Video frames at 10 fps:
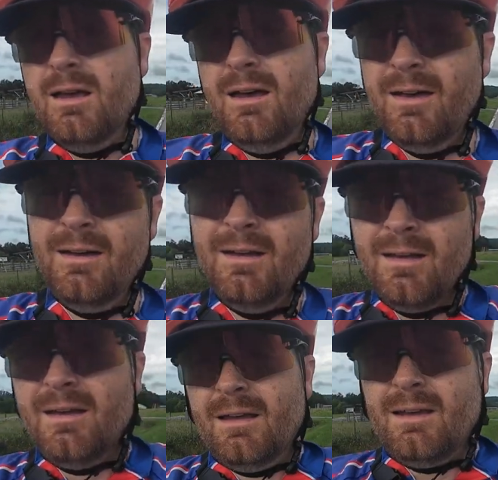
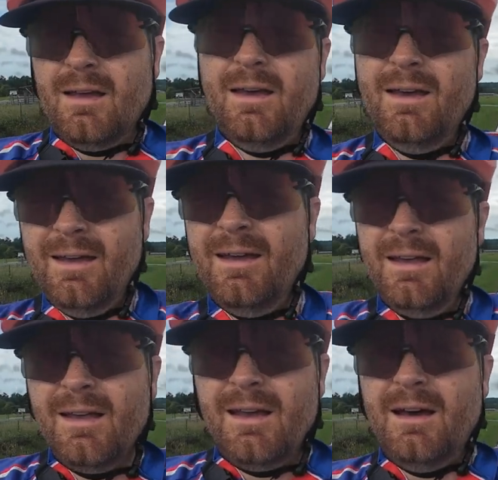
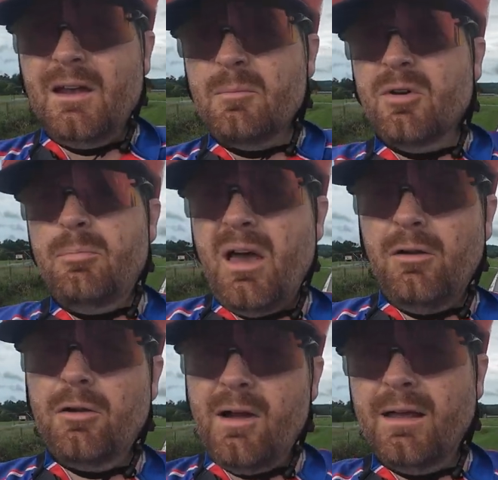a number of
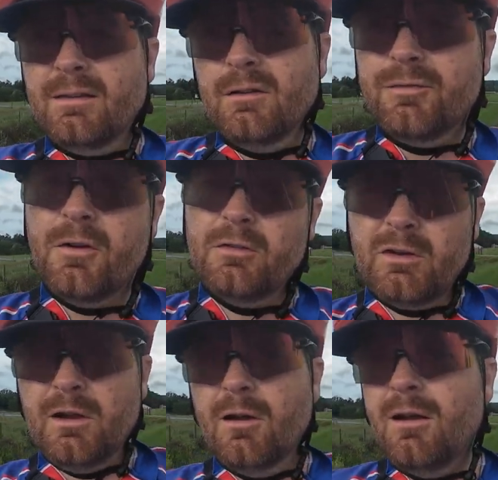pedal cranks in
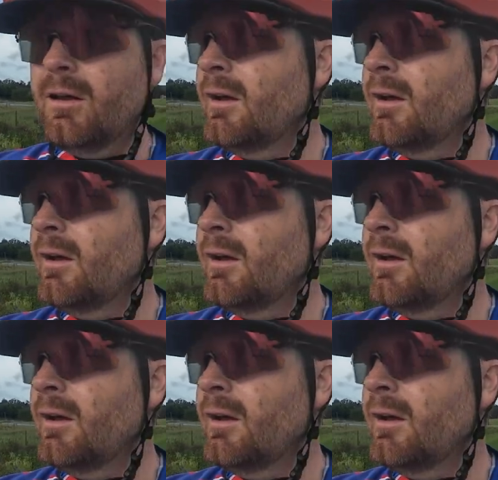first gear,